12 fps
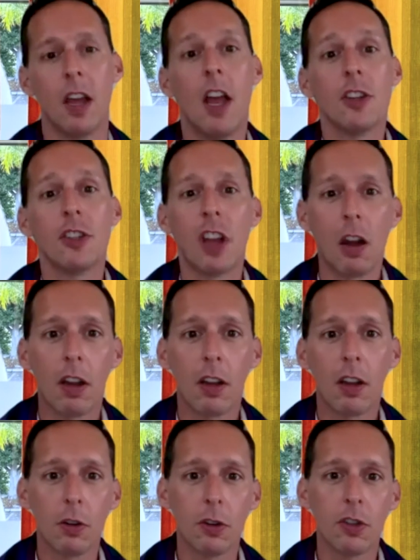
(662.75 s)
sharing
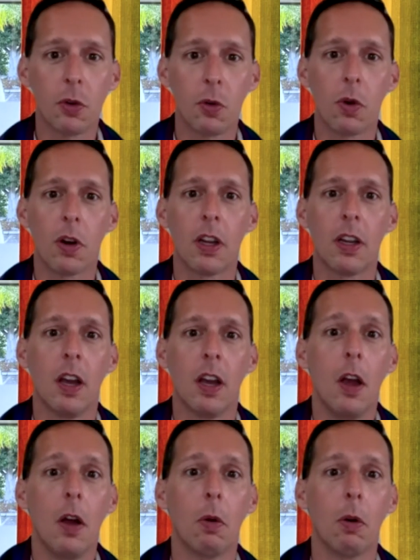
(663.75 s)
your story
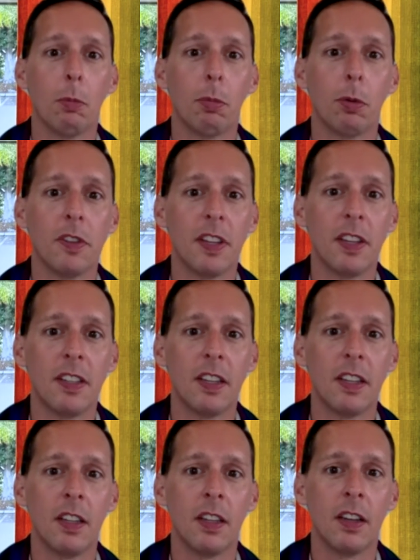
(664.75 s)
or
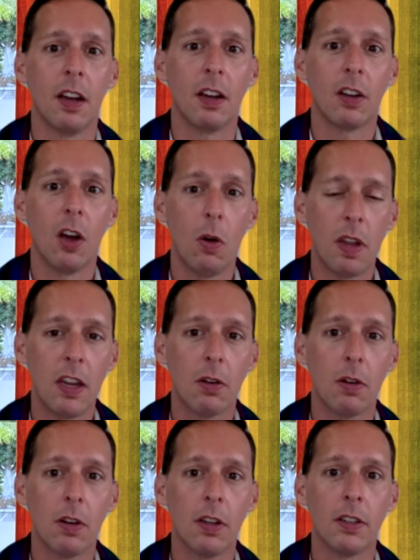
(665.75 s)
presenting a
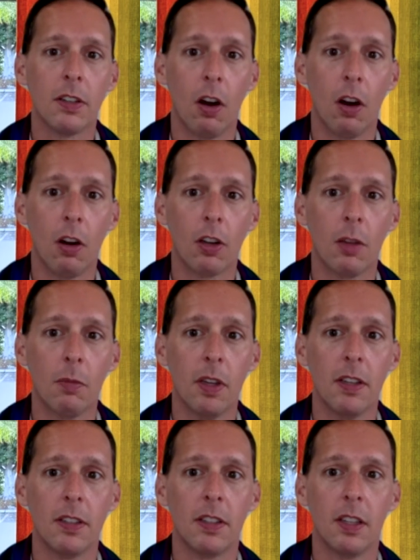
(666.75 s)
coherent
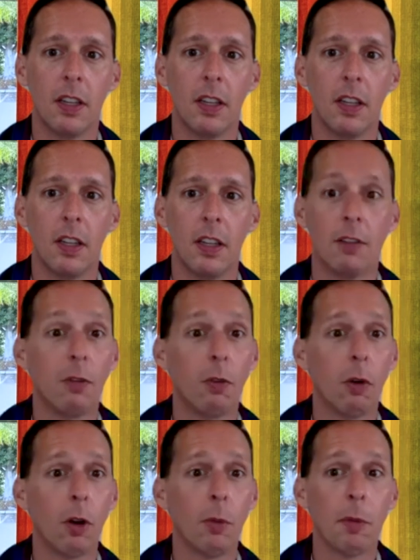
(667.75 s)
argument
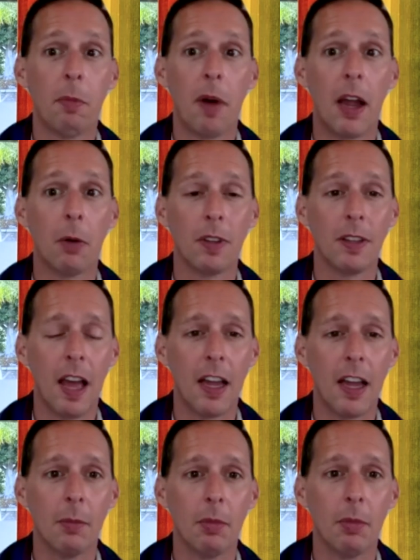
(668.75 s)
informed by
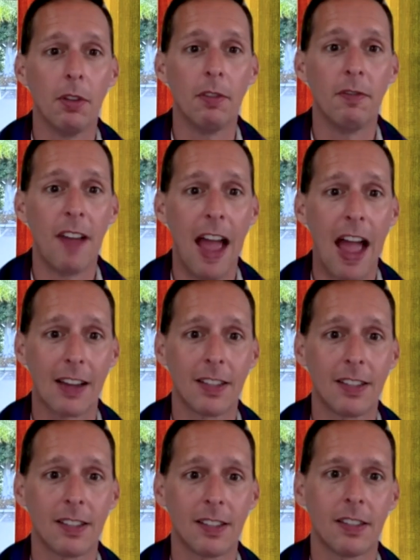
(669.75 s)
reliable
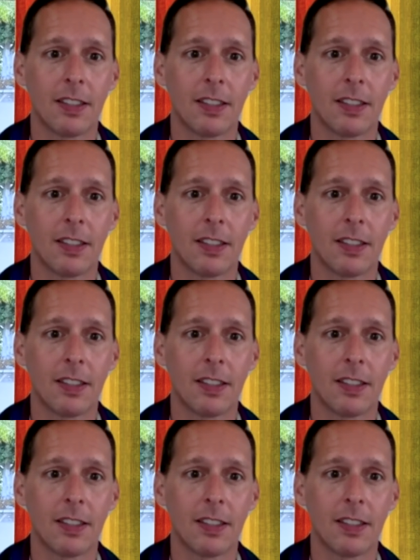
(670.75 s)
facts.